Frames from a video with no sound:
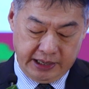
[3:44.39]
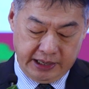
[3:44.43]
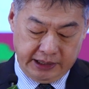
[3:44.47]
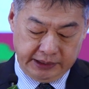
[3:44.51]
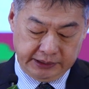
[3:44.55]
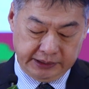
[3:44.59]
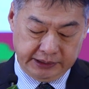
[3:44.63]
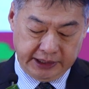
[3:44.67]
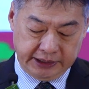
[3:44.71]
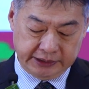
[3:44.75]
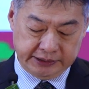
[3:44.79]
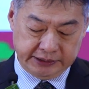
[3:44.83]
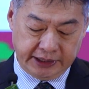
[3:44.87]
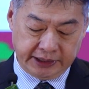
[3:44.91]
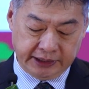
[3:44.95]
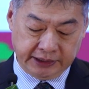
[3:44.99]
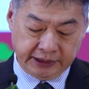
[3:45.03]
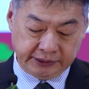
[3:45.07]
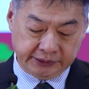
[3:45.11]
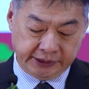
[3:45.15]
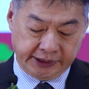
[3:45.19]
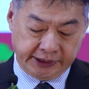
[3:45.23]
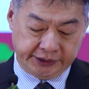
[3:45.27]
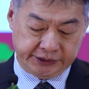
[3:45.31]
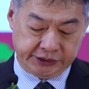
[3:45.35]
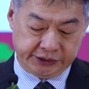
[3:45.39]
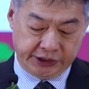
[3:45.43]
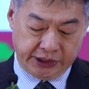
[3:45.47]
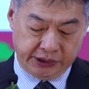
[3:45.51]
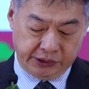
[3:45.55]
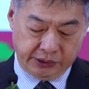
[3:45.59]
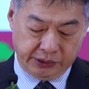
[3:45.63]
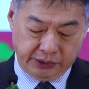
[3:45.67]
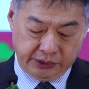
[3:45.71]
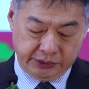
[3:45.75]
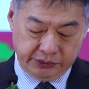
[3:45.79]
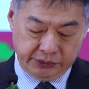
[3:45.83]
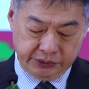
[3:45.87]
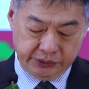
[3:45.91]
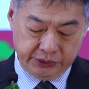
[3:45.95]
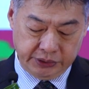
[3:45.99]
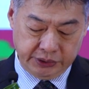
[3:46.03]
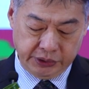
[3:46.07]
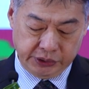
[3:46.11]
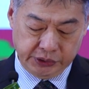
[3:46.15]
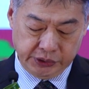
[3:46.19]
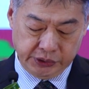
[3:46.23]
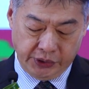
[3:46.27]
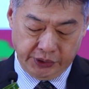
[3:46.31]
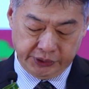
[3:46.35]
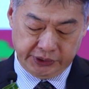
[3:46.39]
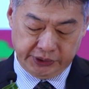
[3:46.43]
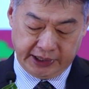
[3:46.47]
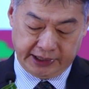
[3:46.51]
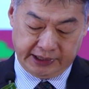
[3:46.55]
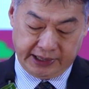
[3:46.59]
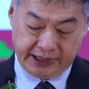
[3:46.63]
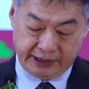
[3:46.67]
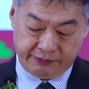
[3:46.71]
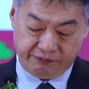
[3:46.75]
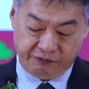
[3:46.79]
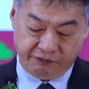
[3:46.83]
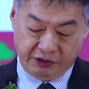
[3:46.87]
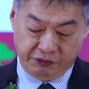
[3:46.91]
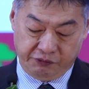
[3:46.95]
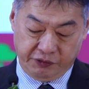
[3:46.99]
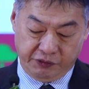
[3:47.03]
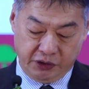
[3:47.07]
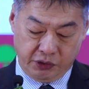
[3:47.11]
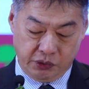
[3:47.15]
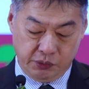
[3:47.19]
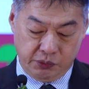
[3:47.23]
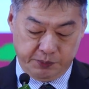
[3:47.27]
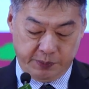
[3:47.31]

The Secretary General noted that we will